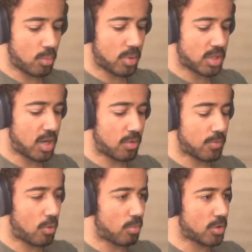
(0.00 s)
what kind
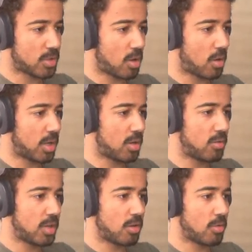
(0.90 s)
of robots are
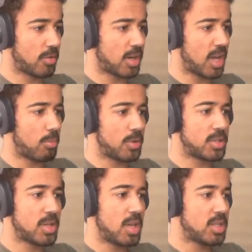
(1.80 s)
included in all the libraries,